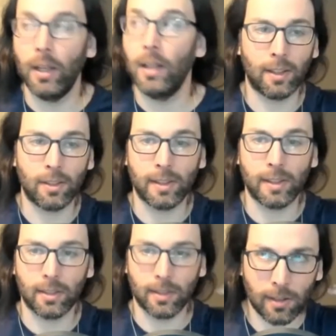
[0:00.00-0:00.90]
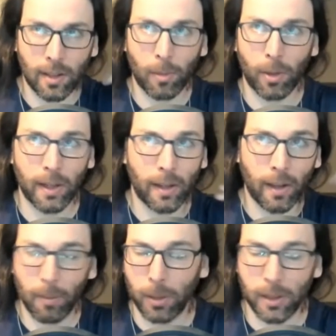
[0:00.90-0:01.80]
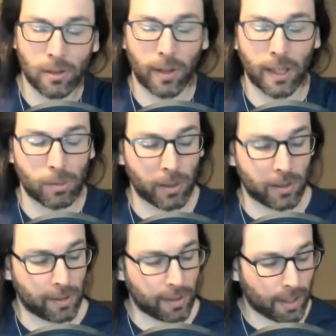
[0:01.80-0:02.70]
There's this summary, implicit or explicit,